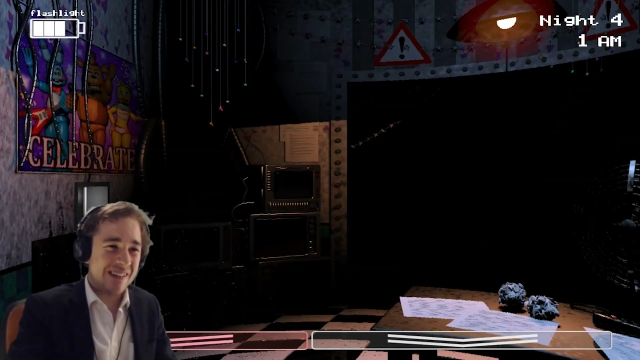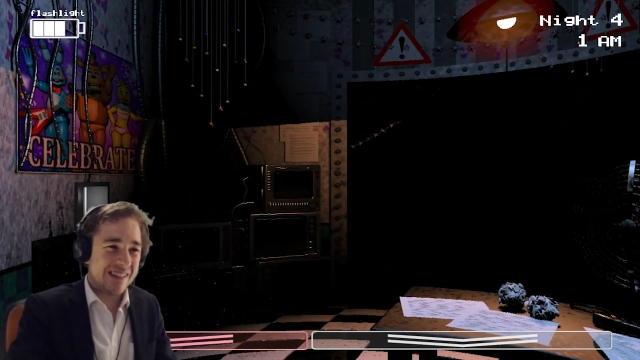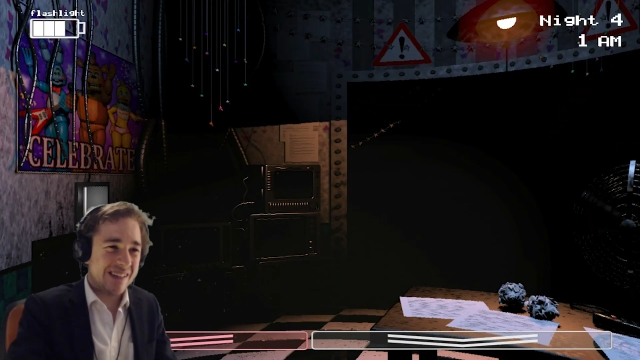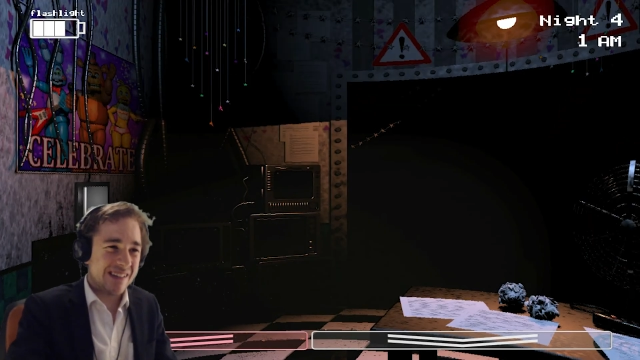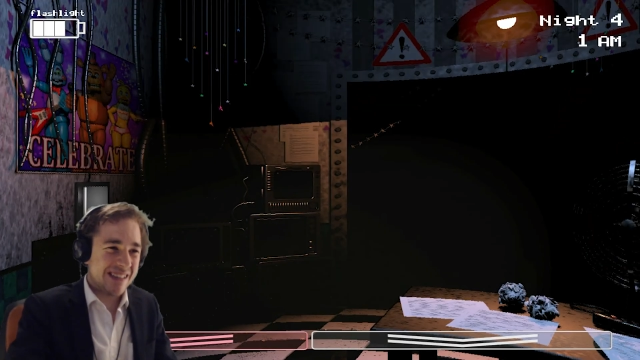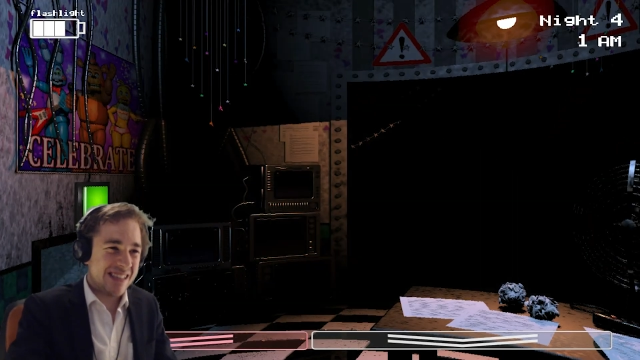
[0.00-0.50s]
you
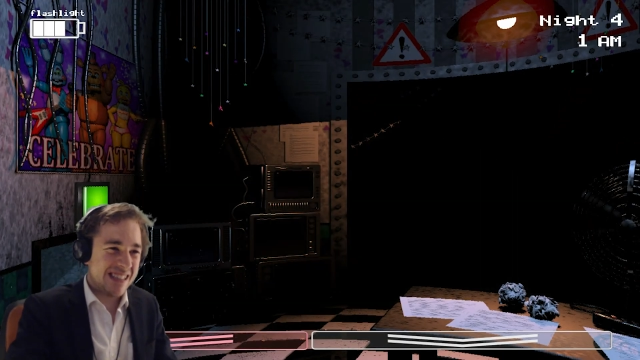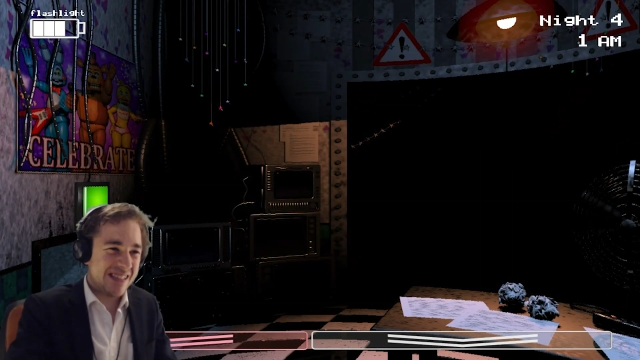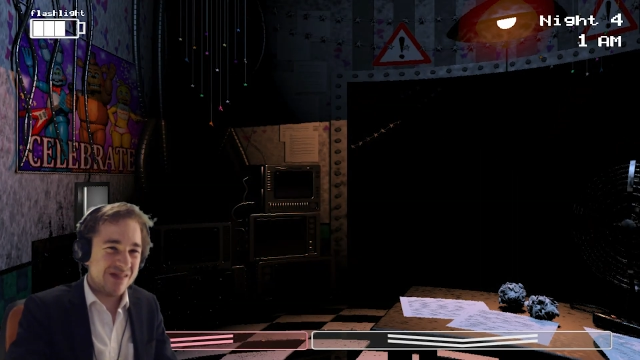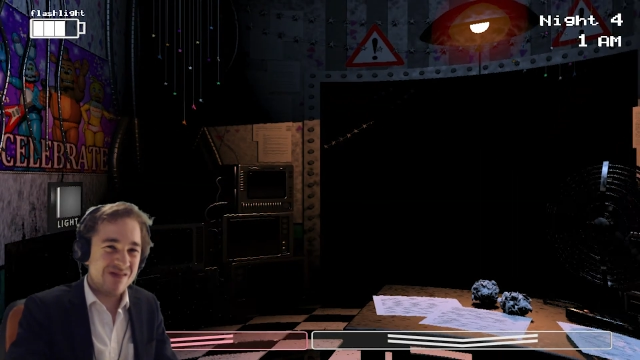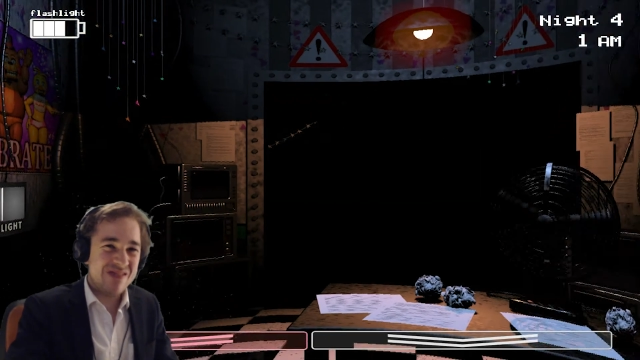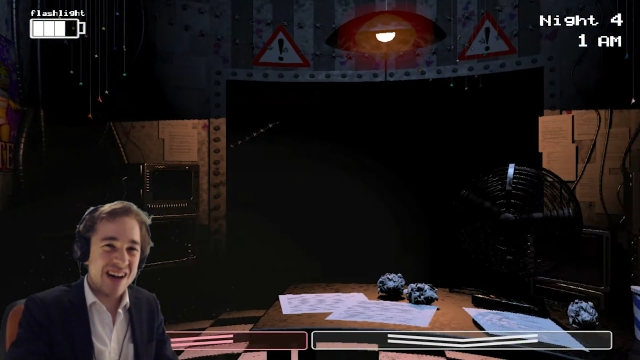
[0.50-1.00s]
look
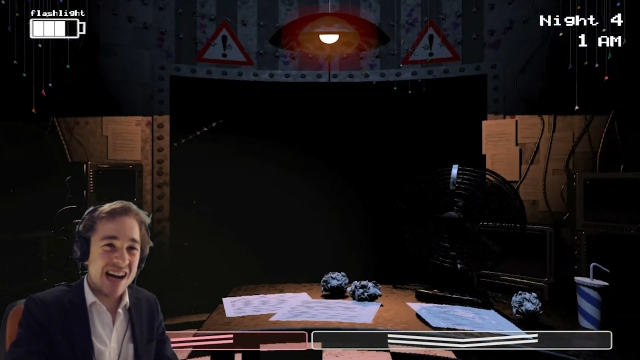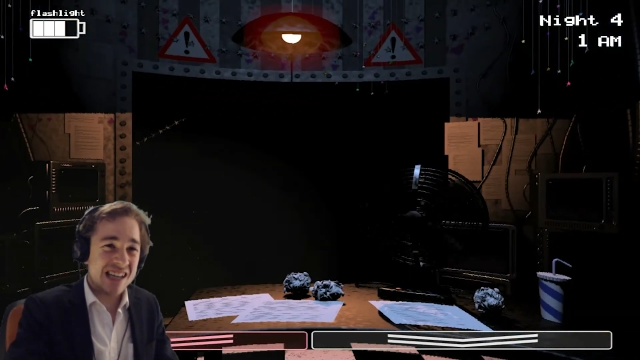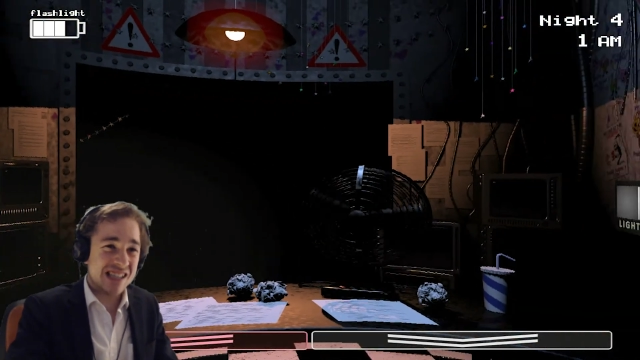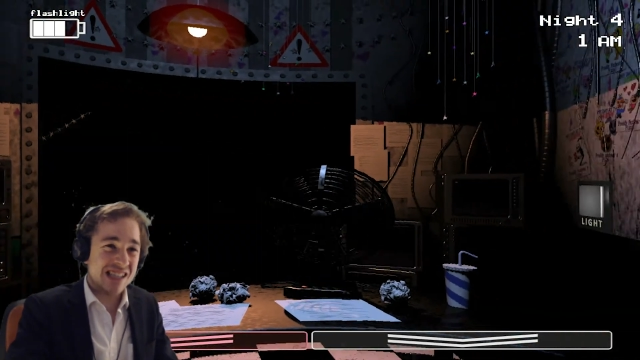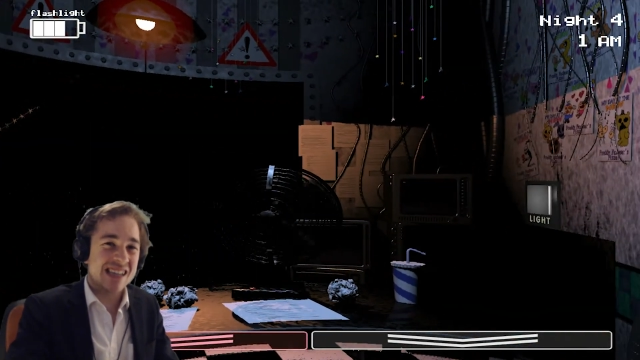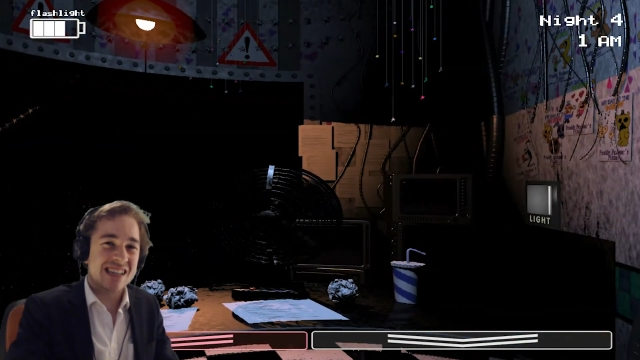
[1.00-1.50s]

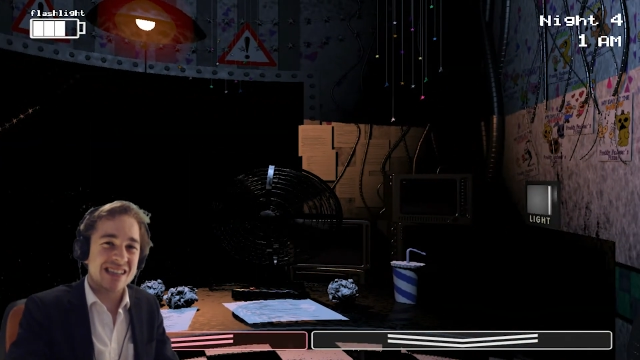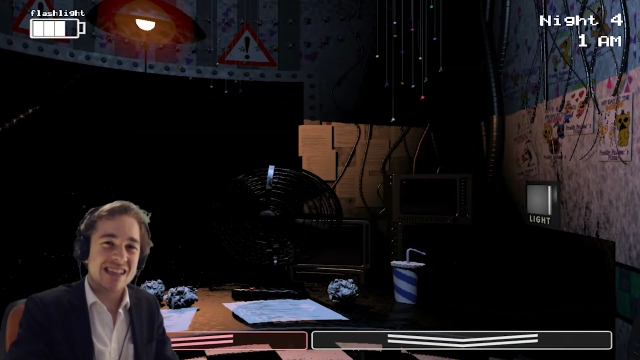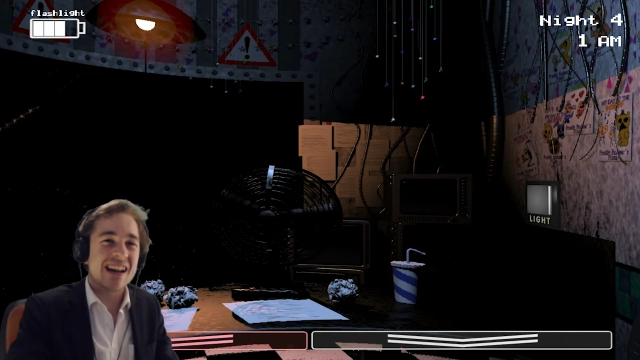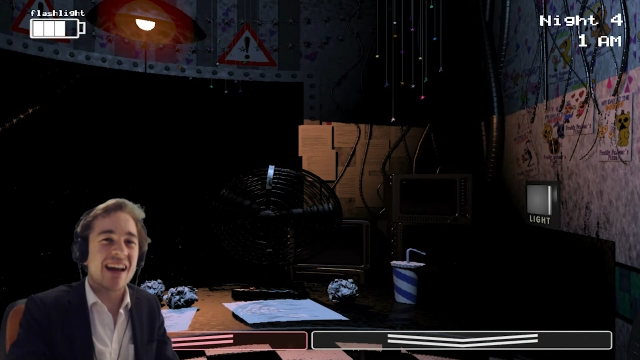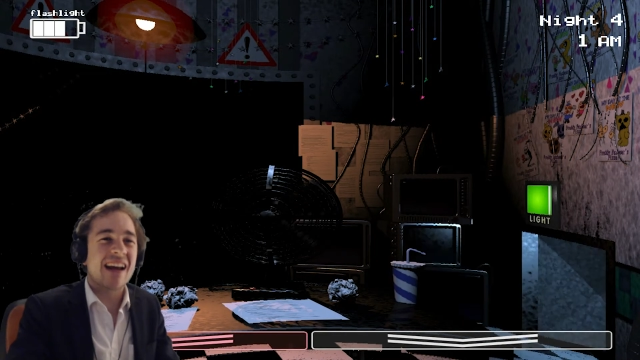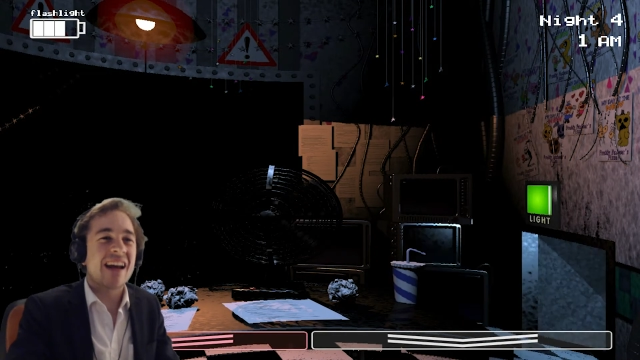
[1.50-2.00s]
smashing
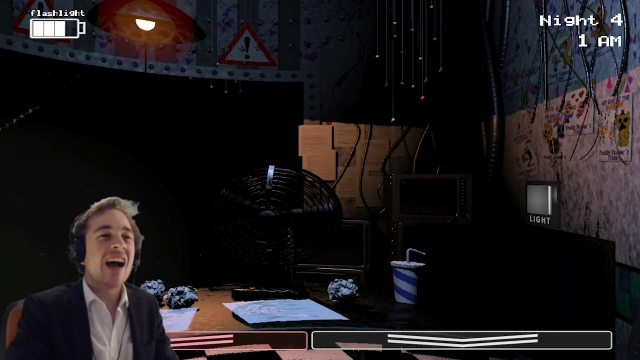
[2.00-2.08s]
today.